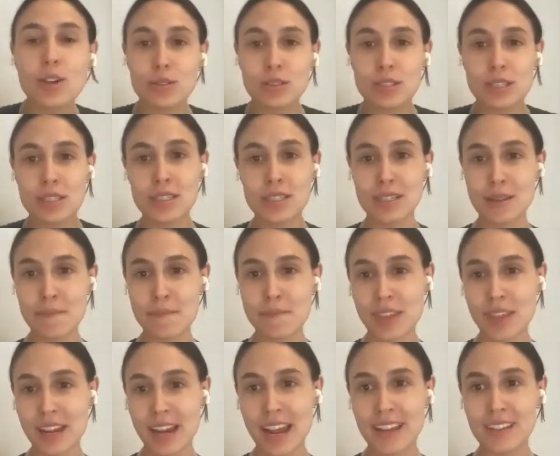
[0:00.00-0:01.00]
ecosystem
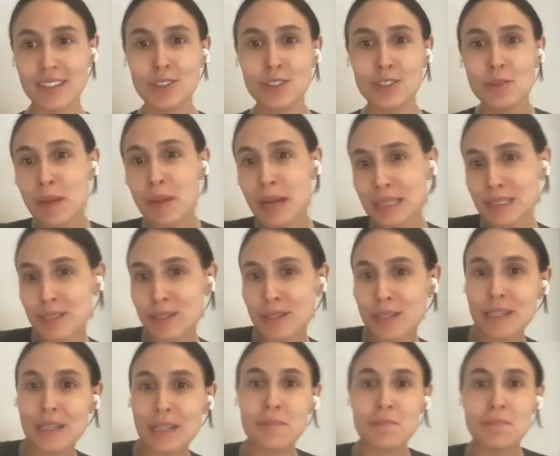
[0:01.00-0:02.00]
that had good
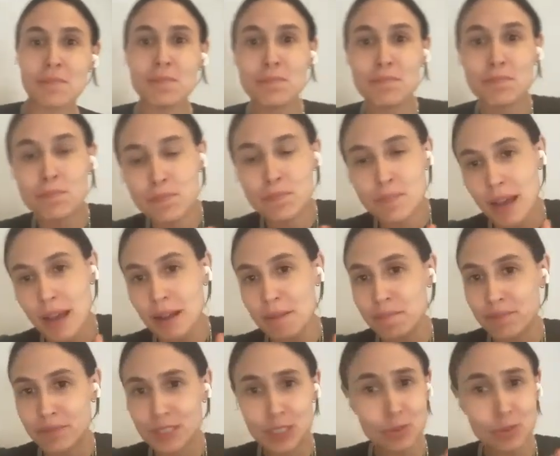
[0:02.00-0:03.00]
bacteria and
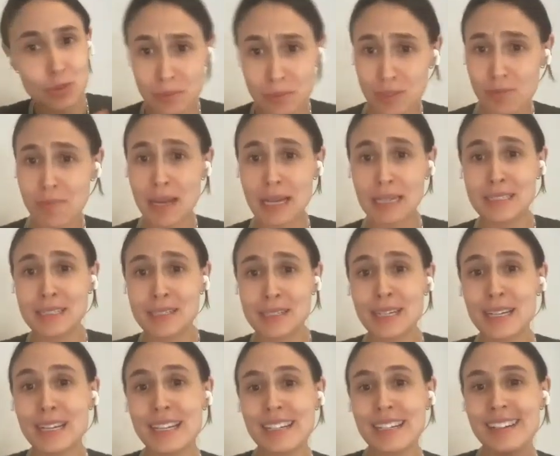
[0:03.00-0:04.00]
disruptive
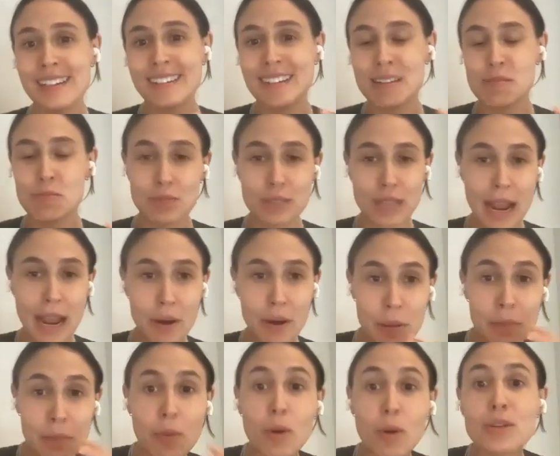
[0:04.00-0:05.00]
bacteria, and it was how
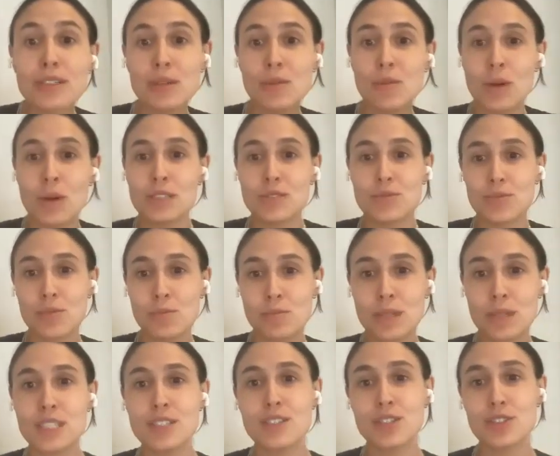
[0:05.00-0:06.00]
important it was for
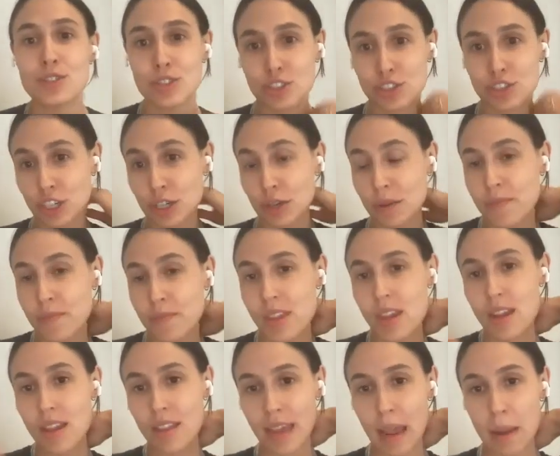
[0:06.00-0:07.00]
me to nurture
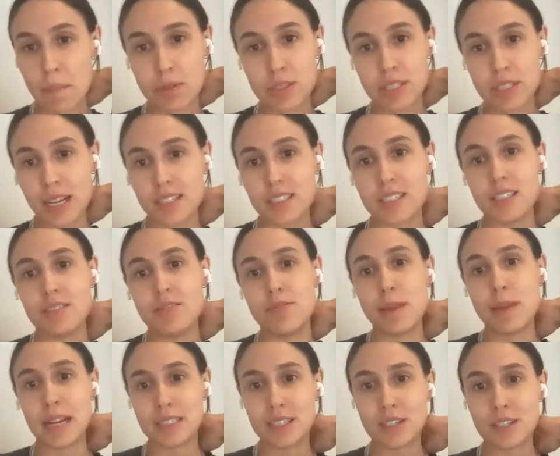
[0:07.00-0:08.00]
that protective
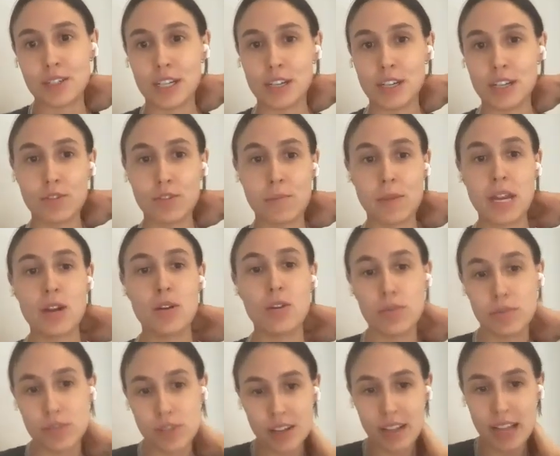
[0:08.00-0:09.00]
bacteria for my
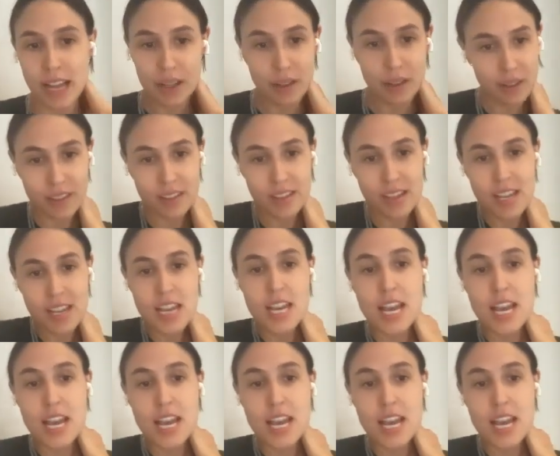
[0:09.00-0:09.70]
overall health.